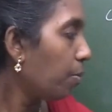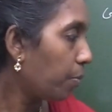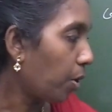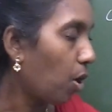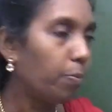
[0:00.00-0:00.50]

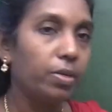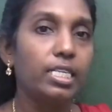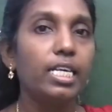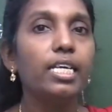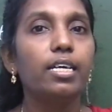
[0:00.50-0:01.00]

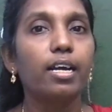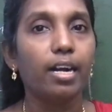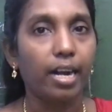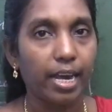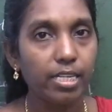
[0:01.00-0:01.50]
property
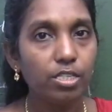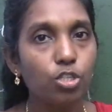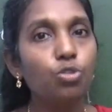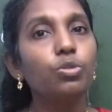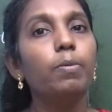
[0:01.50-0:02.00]

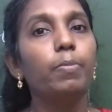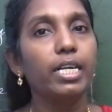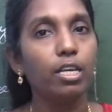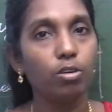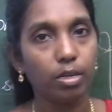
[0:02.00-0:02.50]
right to the
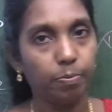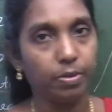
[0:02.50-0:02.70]
particular